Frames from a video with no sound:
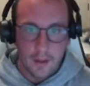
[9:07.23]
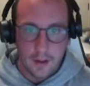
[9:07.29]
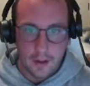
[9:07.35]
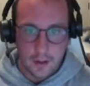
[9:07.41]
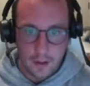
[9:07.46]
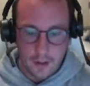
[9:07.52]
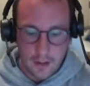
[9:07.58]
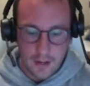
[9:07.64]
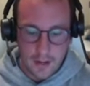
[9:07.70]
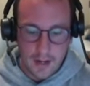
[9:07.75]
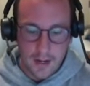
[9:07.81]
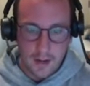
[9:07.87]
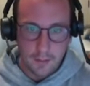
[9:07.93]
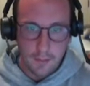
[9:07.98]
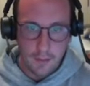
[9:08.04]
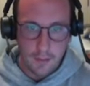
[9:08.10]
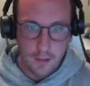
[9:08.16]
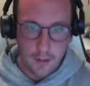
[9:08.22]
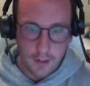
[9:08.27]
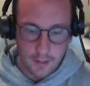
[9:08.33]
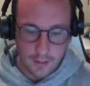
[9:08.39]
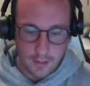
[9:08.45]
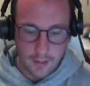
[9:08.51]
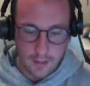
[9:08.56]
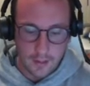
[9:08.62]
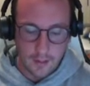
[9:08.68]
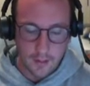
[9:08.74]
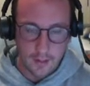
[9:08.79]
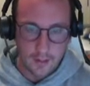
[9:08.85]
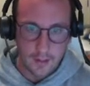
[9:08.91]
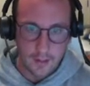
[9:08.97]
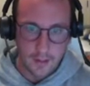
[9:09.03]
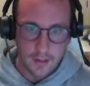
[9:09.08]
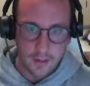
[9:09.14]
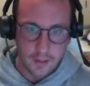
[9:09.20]
then name. And then
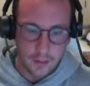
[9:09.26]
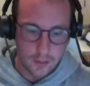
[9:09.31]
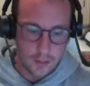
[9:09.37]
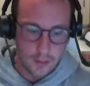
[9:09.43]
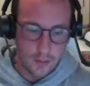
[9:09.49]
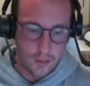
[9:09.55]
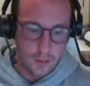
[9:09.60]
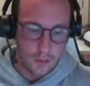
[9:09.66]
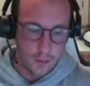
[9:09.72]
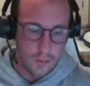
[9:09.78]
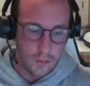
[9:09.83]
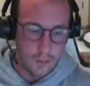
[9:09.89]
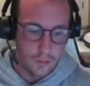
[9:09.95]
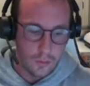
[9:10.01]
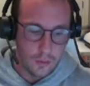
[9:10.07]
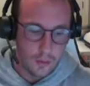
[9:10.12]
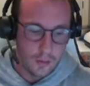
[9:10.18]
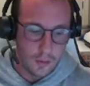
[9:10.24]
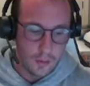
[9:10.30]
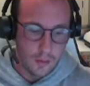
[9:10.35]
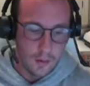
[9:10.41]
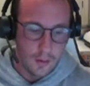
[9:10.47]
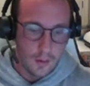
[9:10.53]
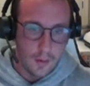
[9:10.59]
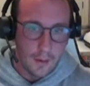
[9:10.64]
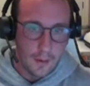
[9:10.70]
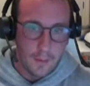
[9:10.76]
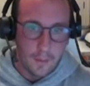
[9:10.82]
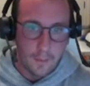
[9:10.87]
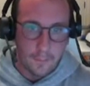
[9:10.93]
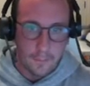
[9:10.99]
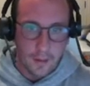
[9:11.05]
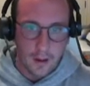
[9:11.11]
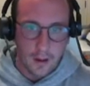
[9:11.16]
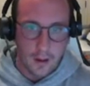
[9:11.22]
let's do
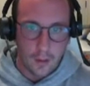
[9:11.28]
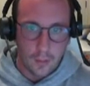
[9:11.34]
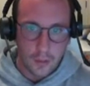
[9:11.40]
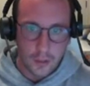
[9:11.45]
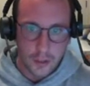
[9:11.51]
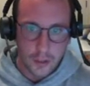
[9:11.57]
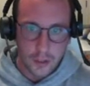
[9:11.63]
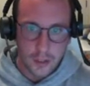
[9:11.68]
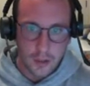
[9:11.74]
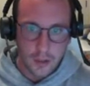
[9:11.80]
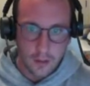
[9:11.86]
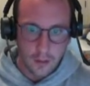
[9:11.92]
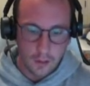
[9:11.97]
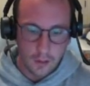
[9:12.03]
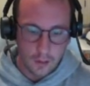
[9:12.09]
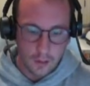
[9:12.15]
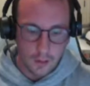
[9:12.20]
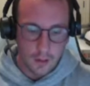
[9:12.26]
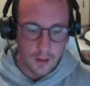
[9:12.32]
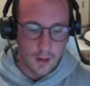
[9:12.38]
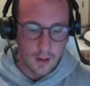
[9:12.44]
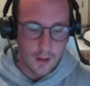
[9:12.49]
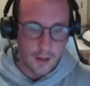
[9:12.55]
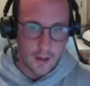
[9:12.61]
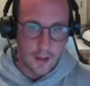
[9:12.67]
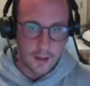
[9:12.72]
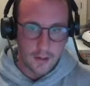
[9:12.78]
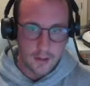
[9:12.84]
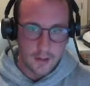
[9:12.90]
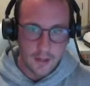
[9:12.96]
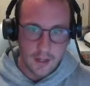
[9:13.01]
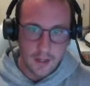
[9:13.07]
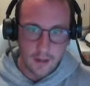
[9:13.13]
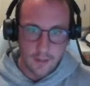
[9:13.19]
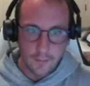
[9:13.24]
PowerShell
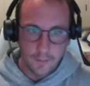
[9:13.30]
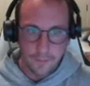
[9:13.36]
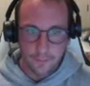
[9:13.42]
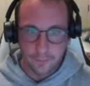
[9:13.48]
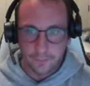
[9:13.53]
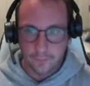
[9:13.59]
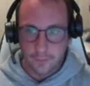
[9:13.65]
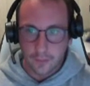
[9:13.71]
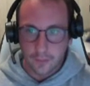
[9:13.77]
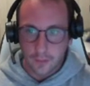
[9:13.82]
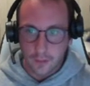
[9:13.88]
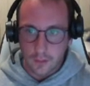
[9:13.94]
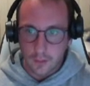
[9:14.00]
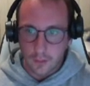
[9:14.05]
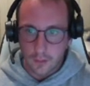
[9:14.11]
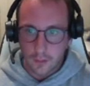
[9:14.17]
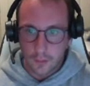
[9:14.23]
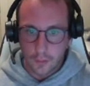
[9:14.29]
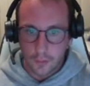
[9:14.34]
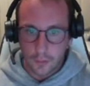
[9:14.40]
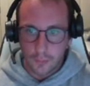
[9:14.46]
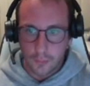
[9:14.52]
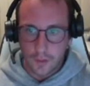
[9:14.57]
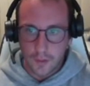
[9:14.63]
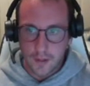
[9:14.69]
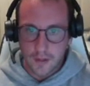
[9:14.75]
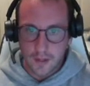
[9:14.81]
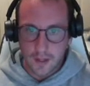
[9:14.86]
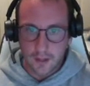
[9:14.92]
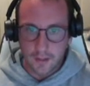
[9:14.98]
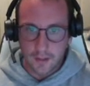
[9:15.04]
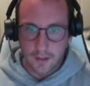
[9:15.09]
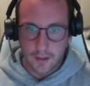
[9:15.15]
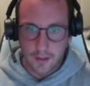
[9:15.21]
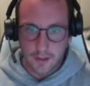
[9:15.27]
ISE. So if we
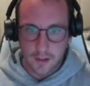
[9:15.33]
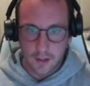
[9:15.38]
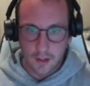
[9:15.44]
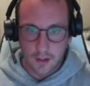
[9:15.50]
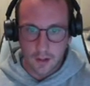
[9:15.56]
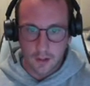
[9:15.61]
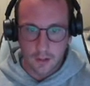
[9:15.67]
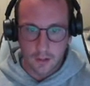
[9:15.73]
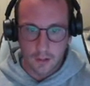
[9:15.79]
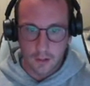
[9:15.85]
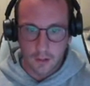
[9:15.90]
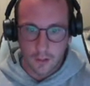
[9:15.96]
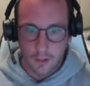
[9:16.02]
send this here,